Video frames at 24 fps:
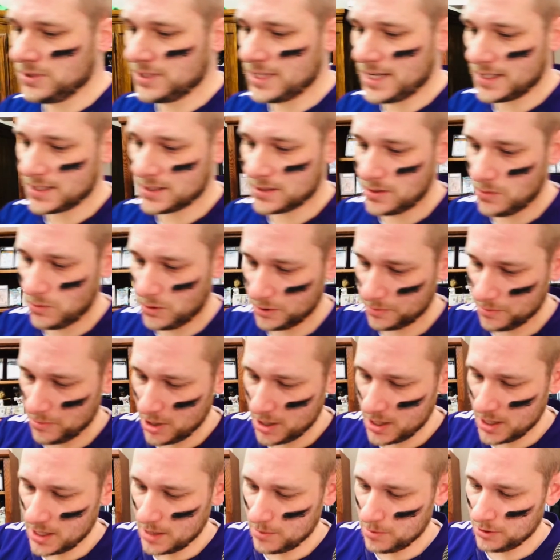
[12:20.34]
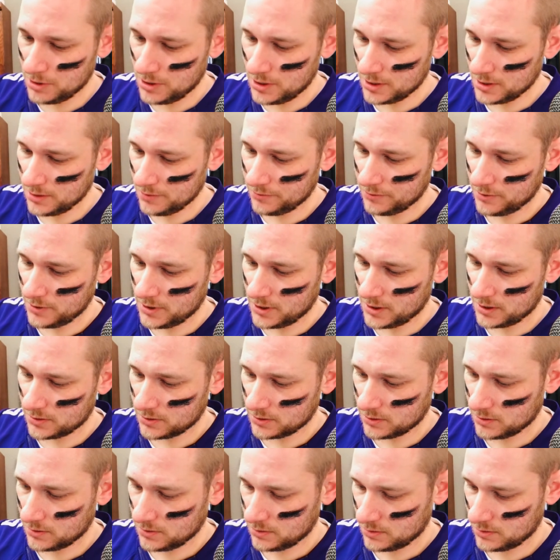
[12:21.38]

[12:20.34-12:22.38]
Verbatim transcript: actually worth money. I've been looking for this.